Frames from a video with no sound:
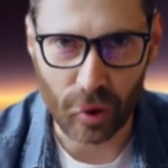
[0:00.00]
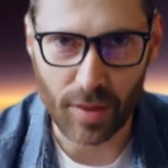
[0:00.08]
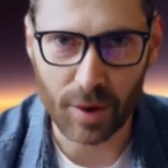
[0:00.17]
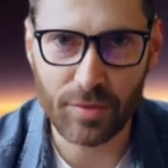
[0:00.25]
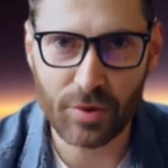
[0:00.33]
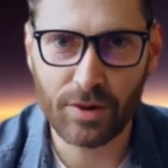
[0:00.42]

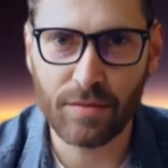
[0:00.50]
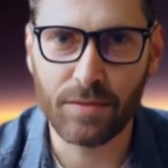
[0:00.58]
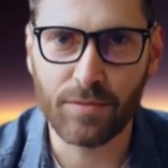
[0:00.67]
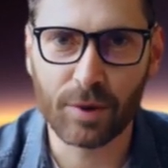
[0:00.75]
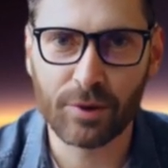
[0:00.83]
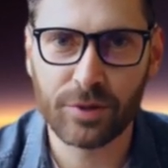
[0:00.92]
remember,
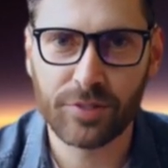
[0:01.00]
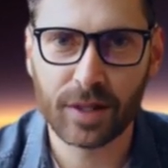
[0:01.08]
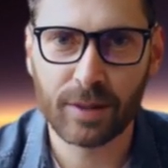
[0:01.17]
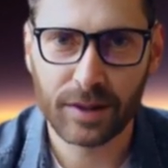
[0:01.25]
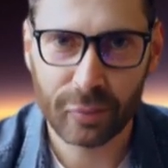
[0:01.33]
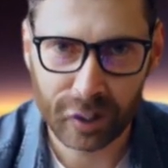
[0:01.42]

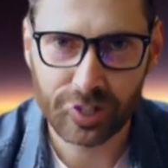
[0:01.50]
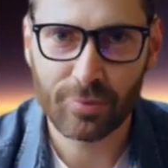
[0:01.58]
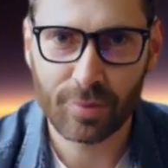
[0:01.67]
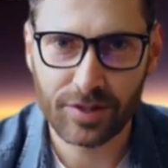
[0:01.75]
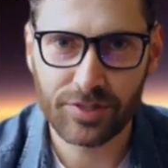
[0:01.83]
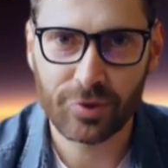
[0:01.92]
understanding these
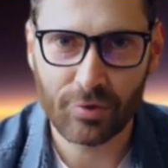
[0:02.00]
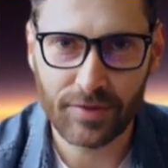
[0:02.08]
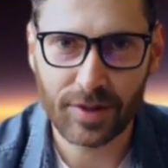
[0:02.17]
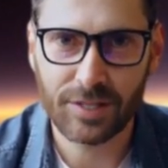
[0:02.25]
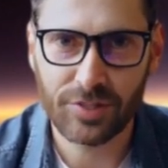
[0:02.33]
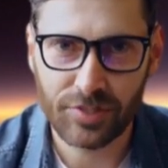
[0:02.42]
celestial
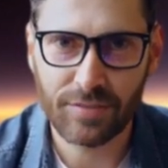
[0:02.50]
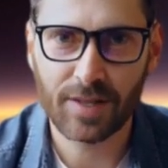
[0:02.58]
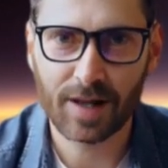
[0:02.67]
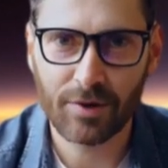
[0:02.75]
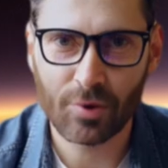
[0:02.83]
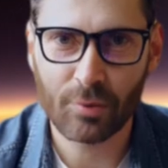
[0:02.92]
dances
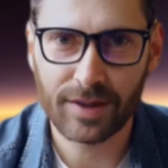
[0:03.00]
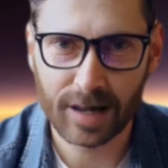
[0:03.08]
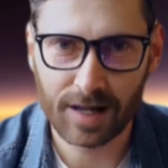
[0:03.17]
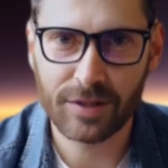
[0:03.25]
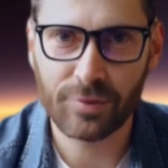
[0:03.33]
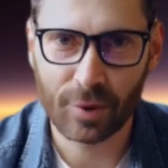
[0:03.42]
not only
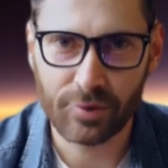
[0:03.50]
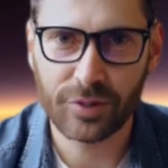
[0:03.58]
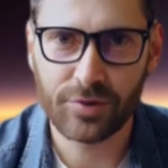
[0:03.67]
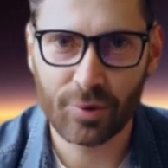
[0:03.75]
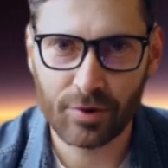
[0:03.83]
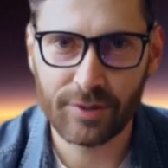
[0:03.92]
adds wonder
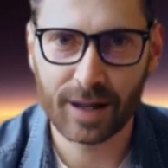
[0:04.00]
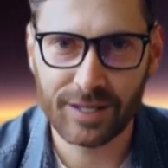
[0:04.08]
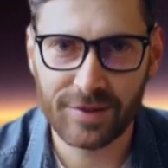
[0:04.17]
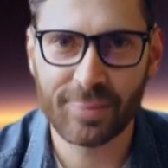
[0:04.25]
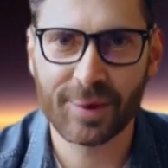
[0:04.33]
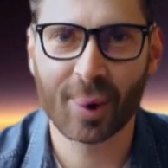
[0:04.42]
to our
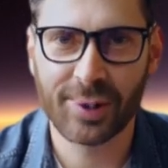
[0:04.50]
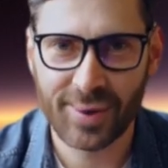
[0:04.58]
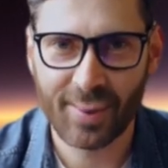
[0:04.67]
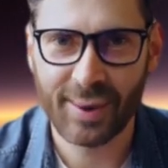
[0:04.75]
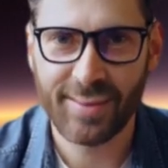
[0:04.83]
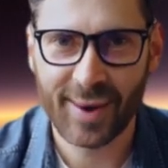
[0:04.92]
nights but
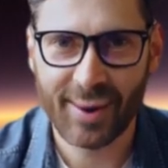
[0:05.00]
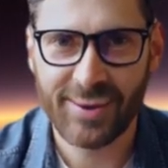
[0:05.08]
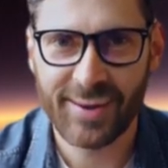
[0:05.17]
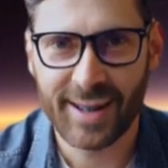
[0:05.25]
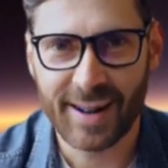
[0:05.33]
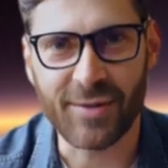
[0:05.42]
also unveils
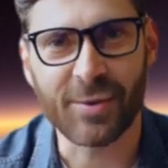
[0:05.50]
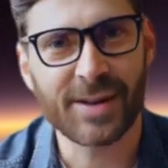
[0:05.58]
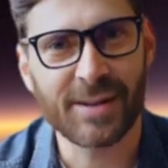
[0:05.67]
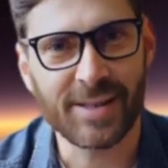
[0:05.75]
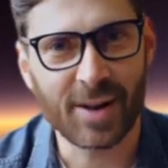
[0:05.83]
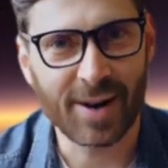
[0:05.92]
the
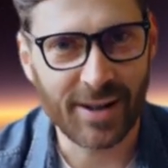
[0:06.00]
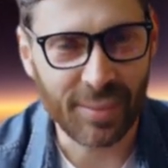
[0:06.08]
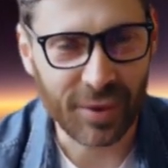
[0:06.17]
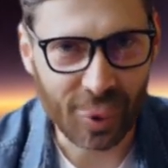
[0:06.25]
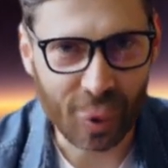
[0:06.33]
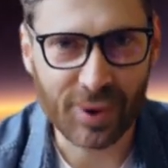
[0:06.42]
intricate
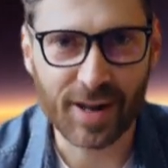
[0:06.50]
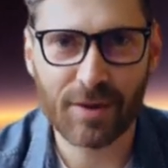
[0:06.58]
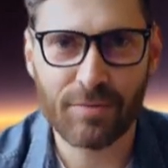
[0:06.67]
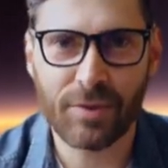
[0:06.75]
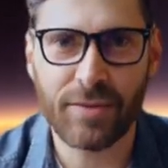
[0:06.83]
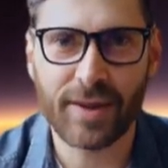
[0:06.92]
cosmic
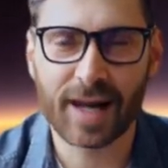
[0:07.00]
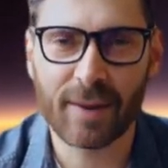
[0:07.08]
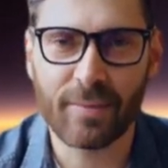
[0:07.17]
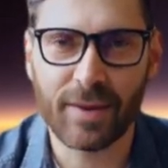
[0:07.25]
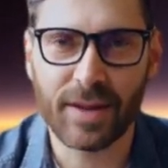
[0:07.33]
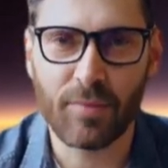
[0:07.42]
choreography
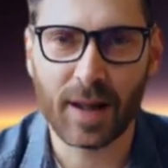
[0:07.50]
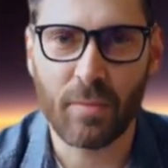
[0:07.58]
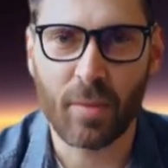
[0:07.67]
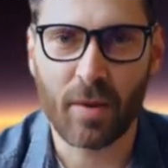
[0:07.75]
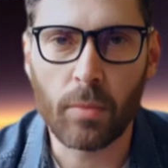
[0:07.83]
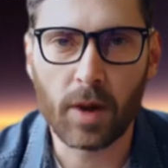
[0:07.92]
happening right
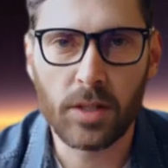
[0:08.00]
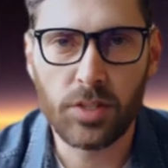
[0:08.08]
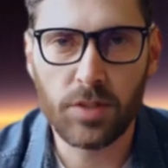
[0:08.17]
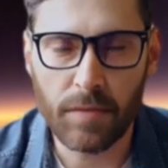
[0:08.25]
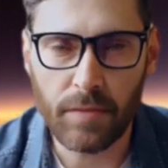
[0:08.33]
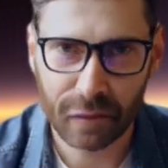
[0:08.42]
above
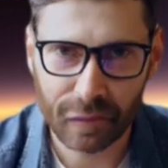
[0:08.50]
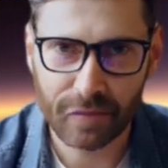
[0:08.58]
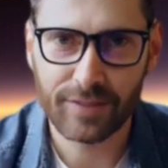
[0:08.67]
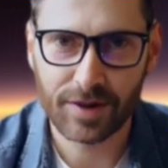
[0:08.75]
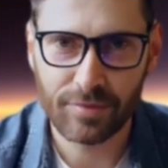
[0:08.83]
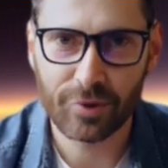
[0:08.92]
us.
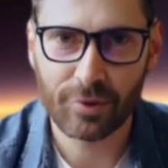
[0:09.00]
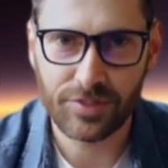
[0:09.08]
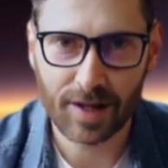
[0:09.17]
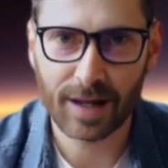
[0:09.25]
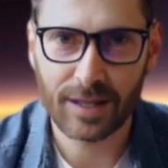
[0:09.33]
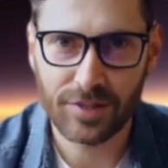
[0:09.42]
Keep those
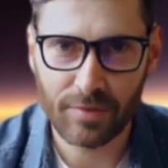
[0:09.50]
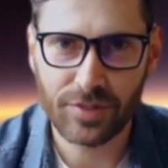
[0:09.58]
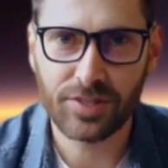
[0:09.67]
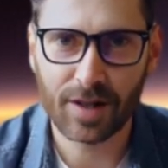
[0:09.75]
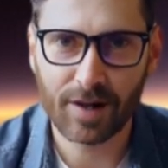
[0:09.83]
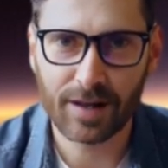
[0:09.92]
eyes on the
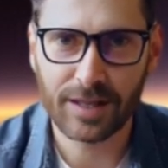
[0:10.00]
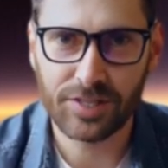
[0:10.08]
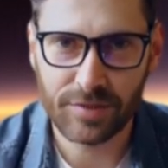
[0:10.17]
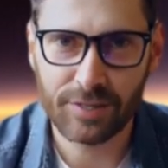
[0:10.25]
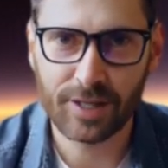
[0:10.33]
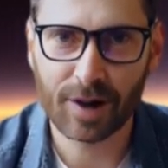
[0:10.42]

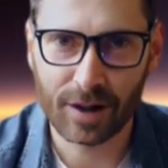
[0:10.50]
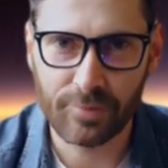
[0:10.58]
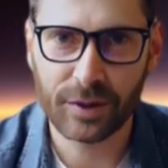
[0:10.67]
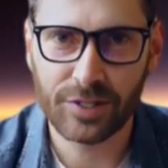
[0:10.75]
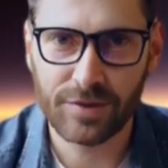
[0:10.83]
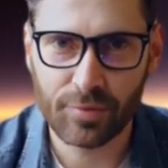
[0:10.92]
skies,
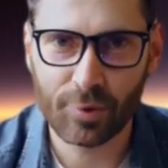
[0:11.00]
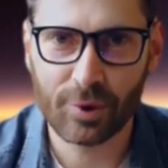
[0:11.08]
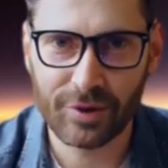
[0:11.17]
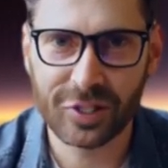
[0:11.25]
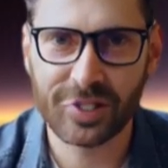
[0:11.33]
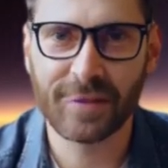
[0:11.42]
cosmic
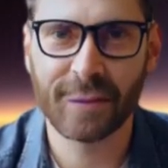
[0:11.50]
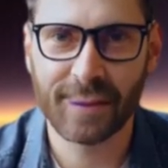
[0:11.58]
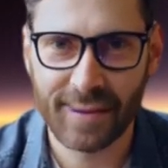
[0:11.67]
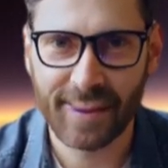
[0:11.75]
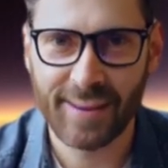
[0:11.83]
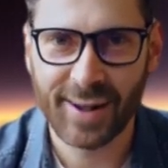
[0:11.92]
explorers.
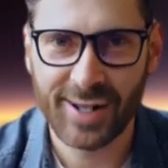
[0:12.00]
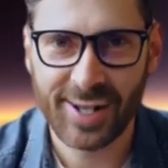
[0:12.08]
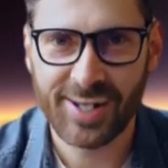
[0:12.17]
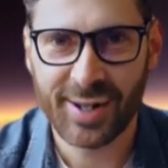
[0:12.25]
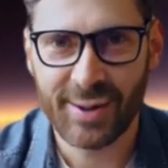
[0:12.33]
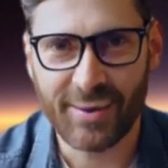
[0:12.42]
This
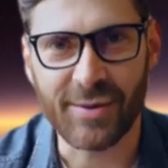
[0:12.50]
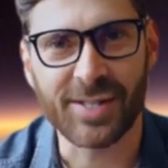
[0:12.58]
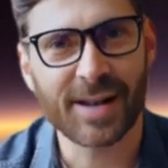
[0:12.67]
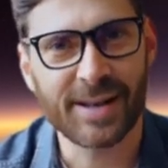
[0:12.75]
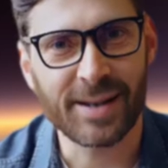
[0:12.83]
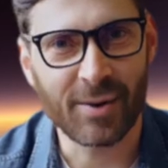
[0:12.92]
is Zendor
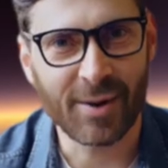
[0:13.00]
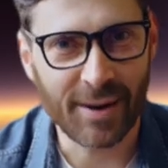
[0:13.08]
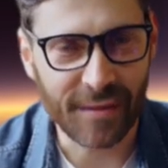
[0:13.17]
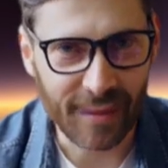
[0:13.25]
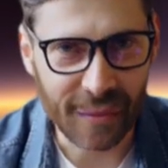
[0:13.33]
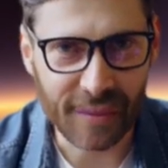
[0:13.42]
signing
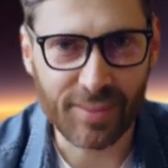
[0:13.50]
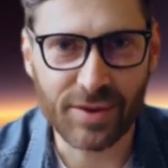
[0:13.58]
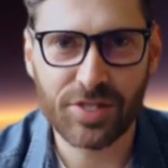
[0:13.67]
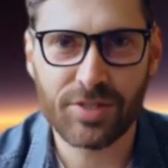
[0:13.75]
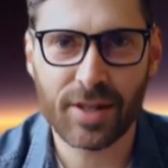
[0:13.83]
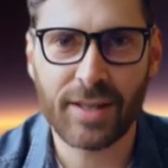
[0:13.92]
off, but
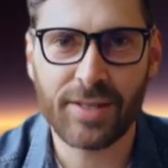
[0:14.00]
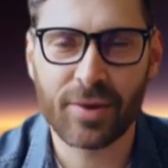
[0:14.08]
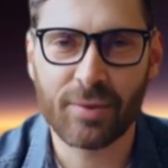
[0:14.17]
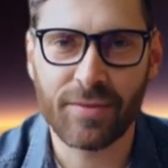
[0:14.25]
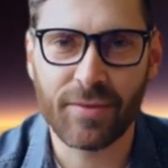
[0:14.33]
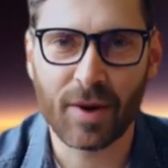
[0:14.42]
stay
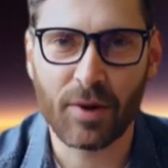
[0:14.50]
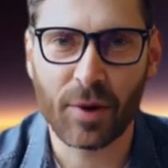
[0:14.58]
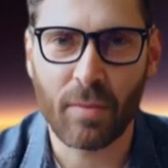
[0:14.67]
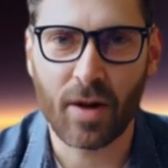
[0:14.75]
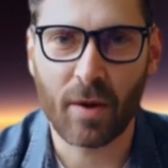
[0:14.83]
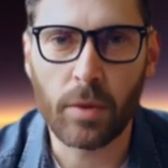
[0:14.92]
tuned for our
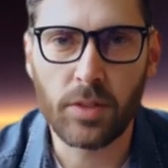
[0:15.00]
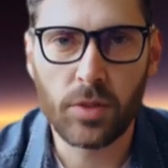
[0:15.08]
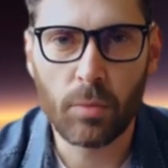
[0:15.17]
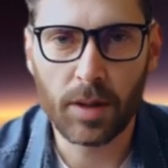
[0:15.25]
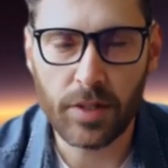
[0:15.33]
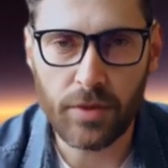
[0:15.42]
upcoming
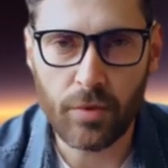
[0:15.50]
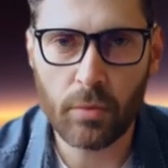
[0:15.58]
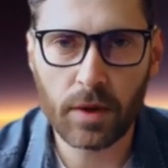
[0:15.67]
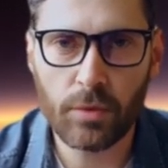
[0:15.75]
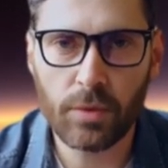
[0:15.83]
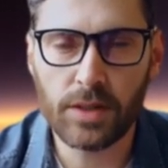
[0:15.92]
celestial
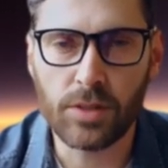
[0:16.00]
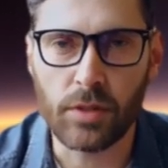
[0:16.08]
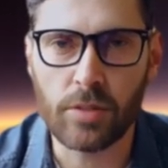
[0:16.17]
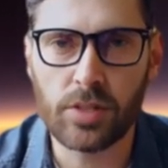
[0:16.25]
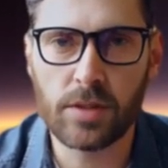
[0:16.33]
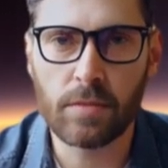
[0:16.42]

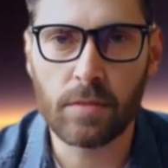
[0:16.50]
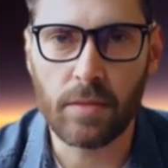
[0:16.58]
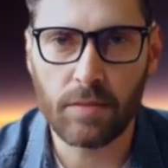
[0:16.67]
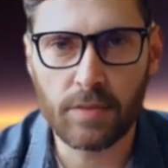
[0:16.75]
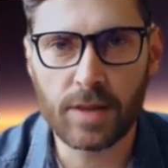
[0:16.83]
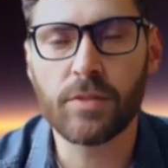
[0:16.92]
revelations.
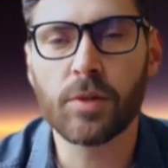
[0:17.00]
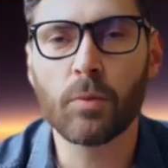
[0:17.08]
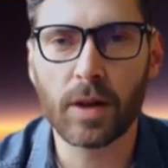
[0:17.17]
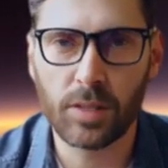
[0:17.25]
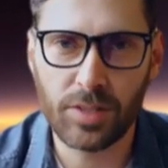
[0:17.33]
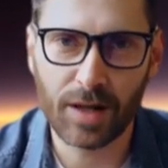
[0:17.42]
Until
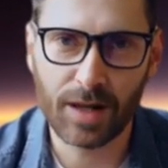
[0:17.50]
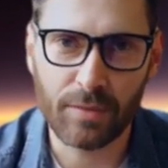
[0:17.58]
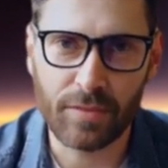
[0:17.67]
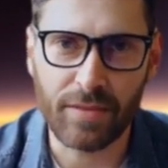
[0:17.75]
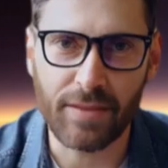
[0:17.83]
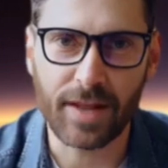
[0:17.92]
next time,
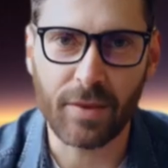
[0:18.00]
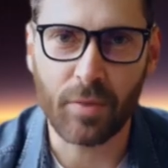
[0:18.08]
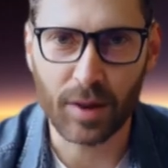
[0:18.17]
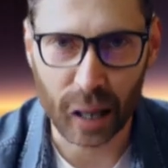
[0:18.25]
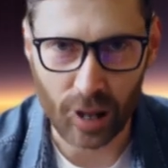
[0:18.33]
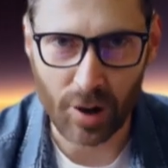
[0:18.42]
keep
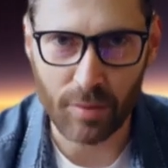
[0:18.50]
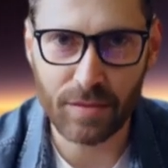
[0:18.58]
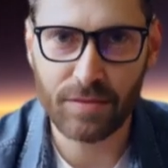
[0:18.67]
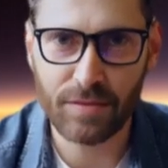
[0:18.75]
looking up.